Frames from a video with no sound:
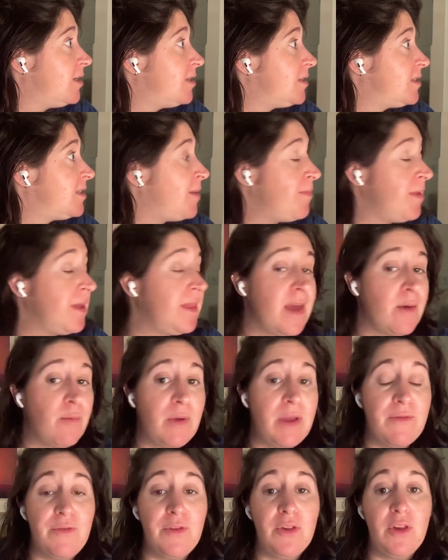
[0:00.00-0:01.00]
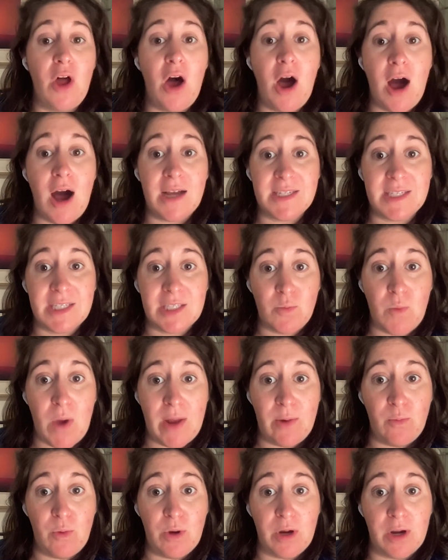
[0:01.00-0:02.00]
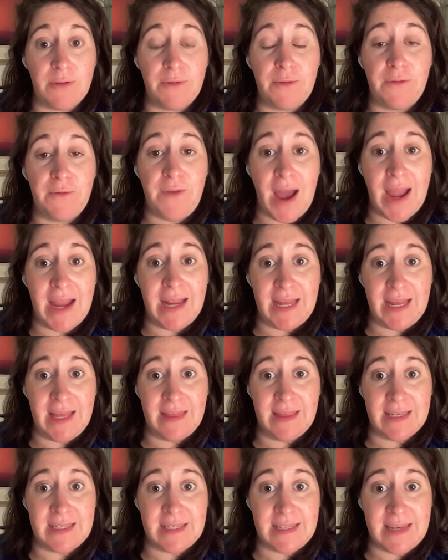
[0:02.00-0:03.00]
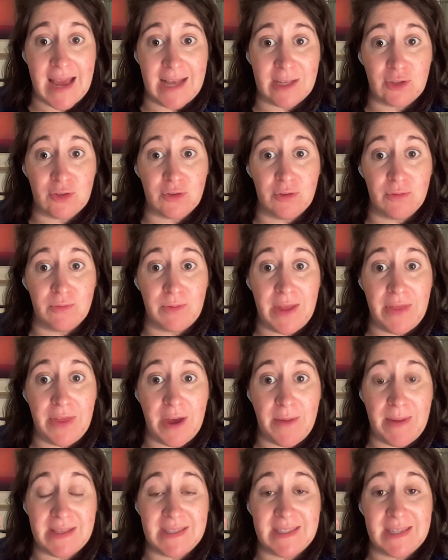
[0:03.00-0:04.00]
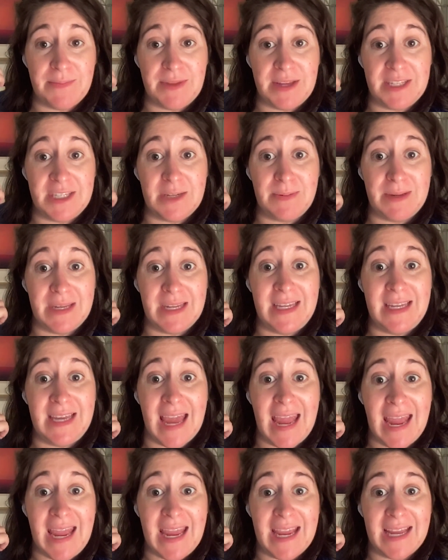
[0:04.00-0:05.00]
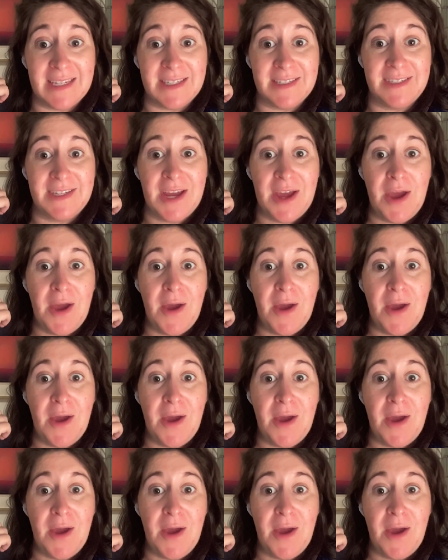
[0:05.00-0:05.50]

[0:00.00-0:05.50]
something that we've lost when we're fighting this natural rhythm, and something to be gained